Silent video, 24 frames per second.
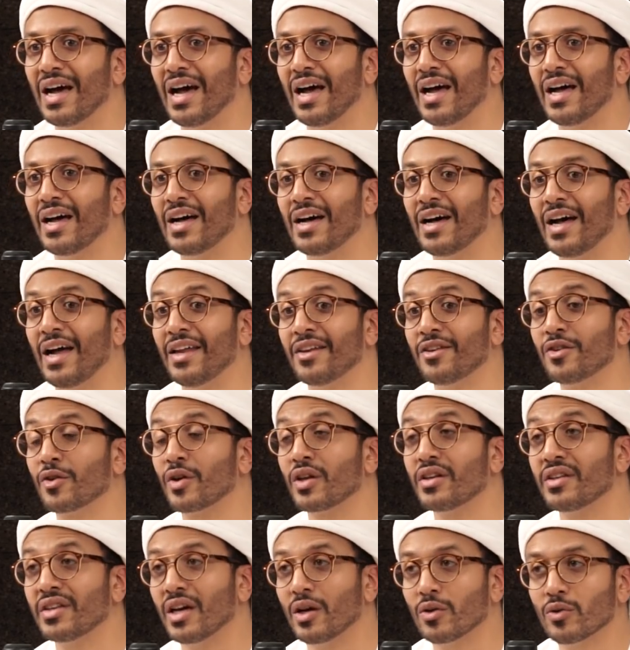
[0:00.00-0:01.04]
And you
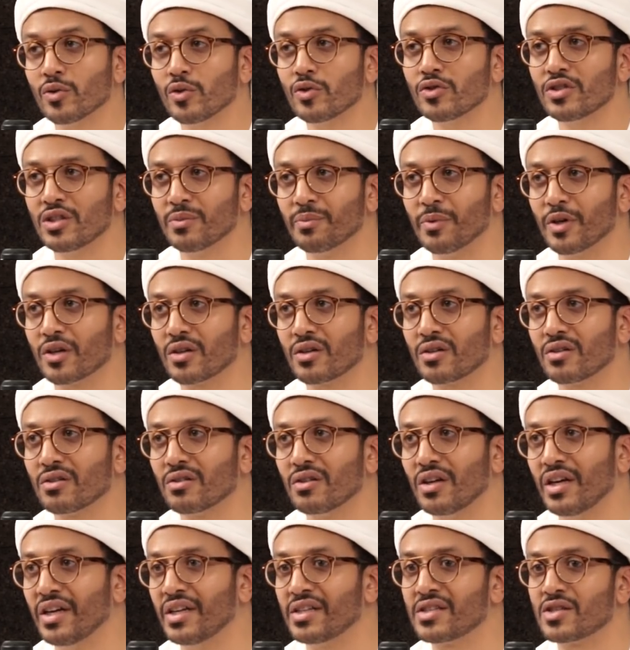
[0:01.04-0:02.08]
can download the book.
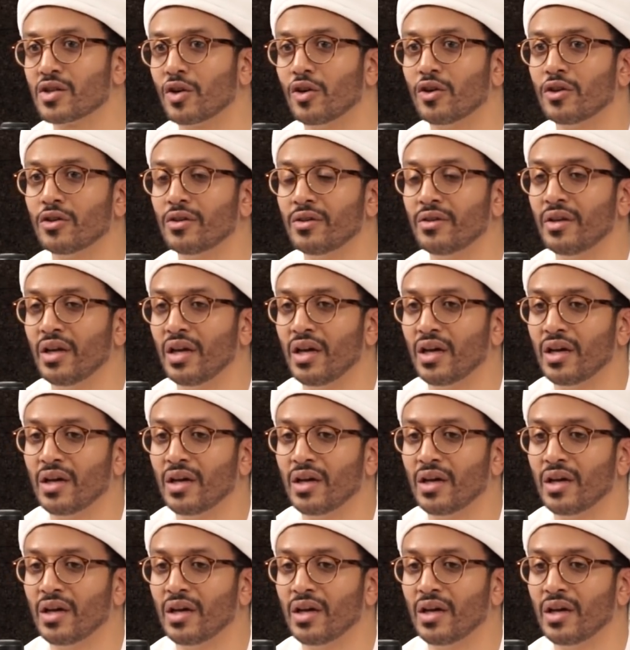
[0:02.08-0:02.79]
It's on